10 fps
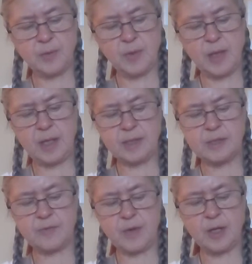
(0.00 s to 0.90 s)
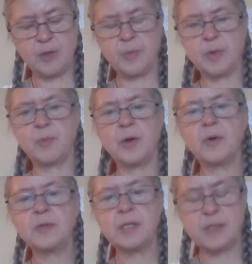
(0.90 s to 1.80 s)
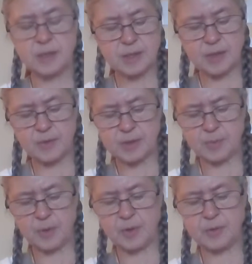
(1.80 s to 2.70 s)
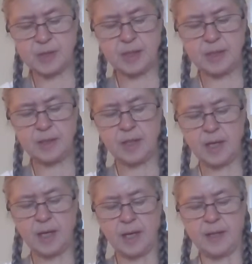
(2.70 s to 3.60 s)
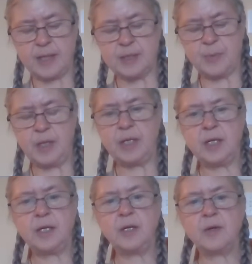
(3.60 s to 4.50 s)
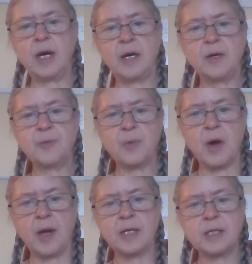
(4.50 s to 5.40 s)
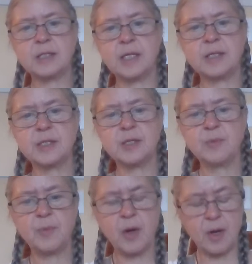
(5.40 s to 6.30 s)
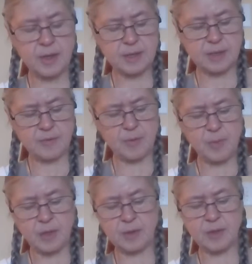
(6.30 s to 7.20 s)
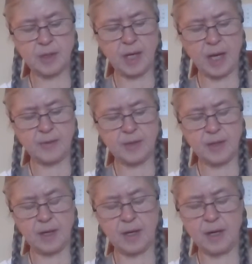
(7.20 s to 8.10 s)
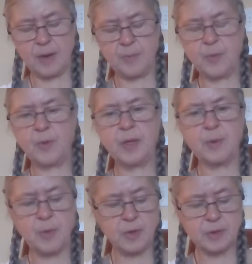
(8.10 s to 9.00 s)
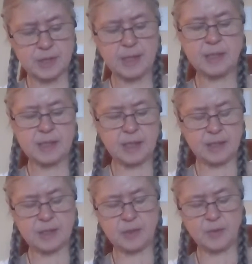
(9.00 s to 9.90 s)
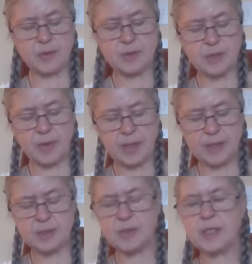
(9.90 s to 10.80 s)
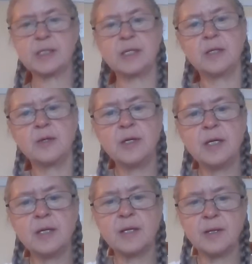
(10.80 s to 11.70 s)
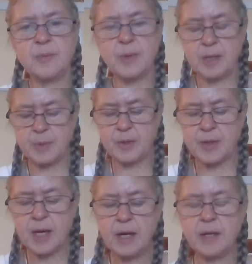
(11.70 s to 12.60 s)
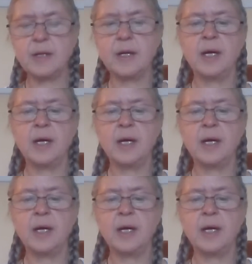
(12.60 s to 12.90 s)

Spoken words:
The whey is a valuable protein, so it's a protein that's being in health products and a certain product of the milk at the when they're processing it. So it was quite interesting learning a little bit about that.